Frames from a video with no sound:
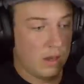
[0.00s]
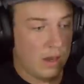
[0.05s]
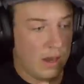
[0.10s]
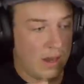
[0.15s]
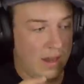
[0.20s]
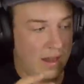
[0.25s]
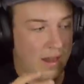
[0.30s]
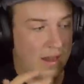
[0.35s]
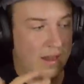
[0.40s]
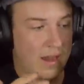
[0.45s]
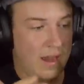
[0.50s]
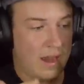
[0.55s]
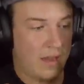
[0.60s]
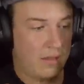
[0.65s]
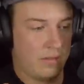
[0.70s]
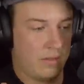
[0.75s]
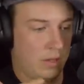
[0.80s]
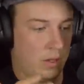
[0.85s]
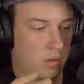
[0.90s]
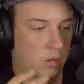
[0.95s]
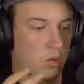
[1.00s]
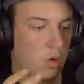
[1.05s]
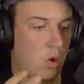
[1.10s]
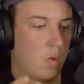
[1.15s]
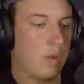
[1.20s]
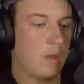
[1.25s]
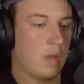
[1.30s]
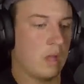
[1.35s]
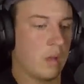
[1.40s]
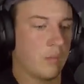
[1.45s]
I like
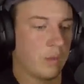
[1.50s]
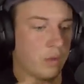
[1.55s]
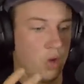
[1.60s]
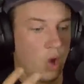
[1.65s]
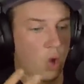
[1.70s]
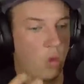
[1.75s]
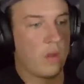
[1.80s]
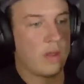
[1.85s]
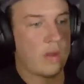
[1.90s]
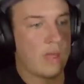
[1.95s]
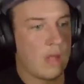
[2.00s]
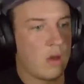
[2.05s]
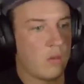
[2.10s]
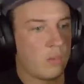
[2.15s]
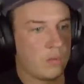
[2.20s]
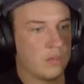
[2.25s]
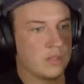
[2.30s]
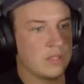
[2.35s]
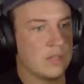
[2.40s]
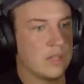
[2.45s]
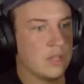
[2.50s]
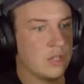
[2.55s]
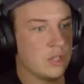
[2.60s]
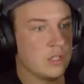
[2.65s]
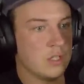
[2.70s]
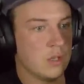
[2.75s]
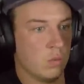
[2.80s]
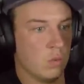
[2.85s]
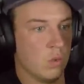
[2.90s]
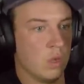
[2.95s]
growing up knowing how
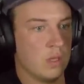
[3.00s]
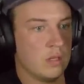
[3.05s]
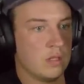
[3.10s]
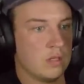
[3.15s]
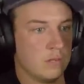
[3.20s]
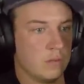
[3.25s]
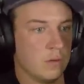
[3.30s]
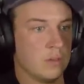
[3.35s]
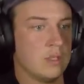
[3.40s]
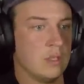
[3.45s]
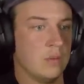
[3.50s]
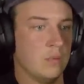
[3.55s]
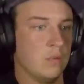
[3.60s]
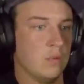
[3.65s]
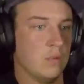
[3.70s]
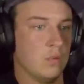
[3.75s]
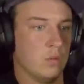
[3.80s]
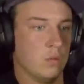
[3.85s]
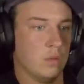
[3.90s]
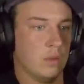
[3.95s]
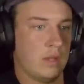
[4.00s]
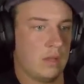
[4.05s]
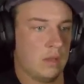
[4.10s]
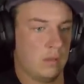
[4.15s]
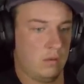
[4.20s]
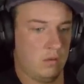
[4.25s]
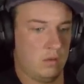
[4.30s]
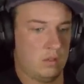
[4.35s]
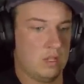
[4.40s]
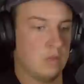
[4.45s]
prestigious it was for Team
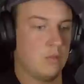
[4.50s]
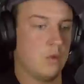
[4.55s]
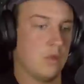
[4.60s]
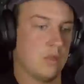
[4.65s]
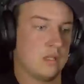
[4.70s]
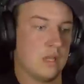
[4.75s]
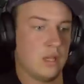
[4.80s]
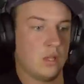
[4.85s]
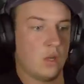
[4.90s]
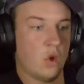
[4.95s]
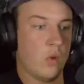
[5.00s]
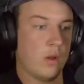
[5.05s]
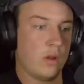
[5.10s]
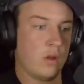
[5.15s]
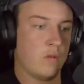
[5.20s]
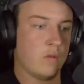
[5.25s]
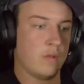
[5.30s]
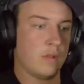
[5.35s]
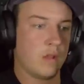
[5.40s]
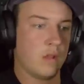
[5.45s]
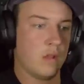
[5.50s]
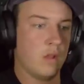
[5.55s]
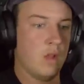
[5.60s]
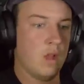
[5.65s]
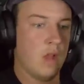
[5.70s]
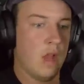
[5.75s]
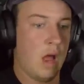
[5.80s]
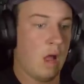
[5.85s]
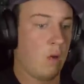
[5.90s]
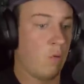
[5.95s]
USA going over there.
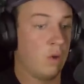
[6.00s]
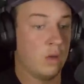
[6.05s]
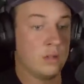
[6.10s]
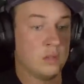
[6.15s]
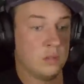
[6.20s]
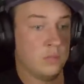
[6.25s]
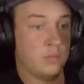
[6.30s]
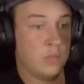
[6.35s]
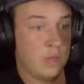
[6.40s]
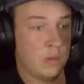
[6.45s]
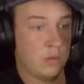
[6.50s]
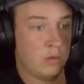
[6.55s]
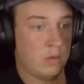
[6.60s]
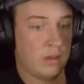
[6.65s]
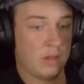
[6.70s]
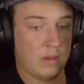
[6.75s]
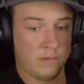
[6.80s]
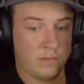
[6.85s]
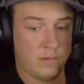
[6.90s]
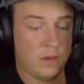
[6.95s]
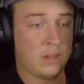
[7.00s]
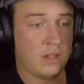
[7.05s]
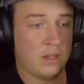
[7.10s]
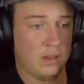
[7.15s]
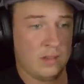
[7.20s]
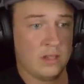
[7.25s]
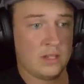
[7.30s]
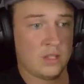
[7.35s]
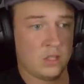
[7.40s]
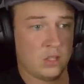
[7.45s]
I want to be able to like, fuck
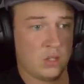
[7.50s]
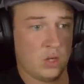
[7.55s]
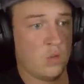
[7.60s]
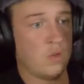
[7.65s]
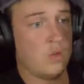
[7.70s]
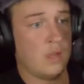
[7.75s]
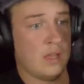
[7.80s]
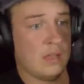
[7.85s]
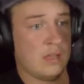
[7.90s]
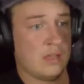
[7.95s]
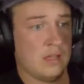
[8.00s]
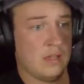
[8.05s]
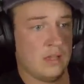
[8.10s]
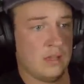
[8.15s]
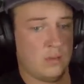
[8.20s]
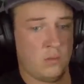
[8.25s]
it, let's showcase it.